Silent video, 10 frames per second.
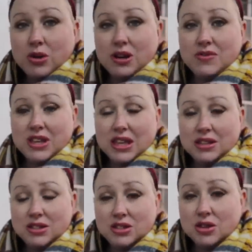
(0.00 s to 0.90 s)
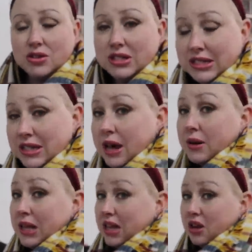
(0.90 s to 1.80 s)
one of the inserts
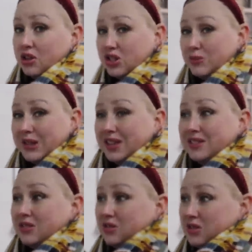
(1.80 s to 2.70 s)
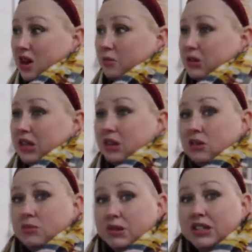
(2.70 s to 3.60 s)
down here, just because there's not really a
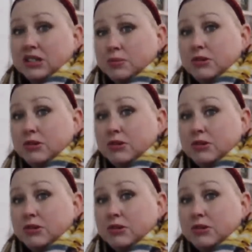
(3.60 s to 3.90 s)
good place to